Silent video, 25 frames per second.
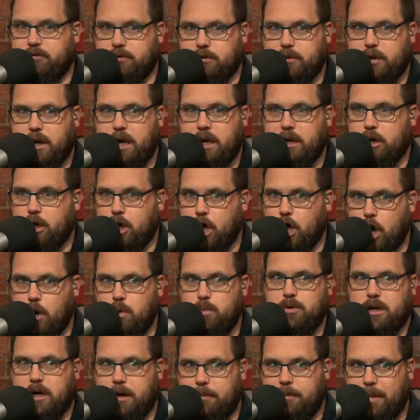him for a
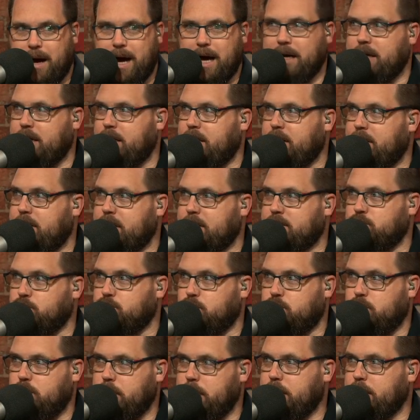known commodity that's
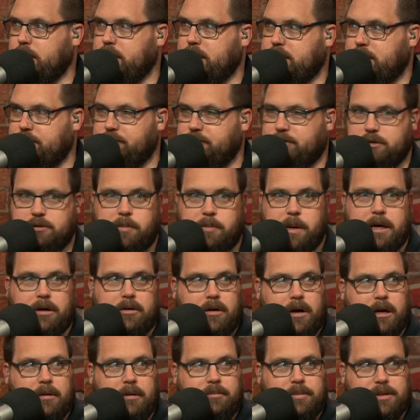really a difference
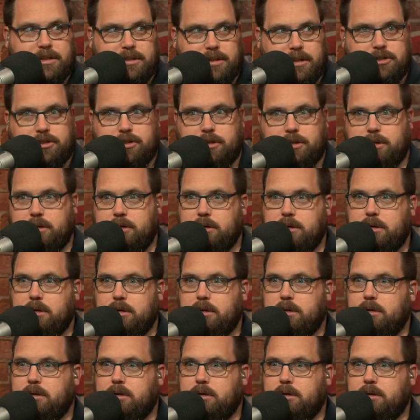maker at a position,